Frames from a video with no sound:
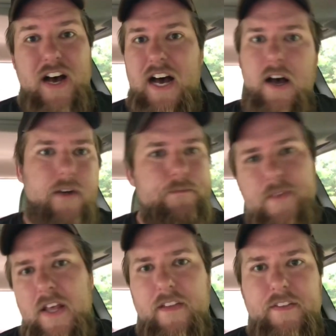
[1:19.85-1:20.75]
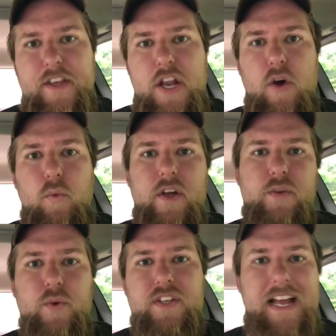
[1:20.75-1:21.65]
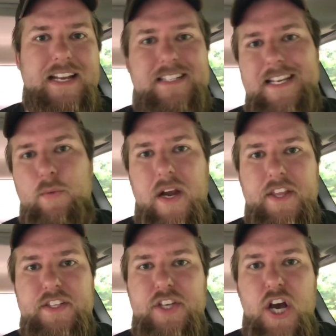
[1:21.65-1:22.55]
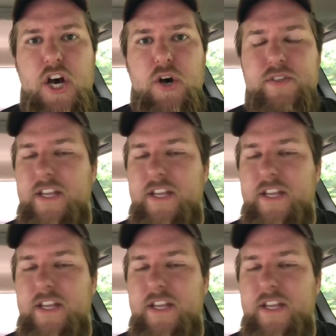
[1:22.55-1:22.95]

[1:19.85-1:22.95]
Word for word: Uh, you know, we'll we'll kind of see where this goes.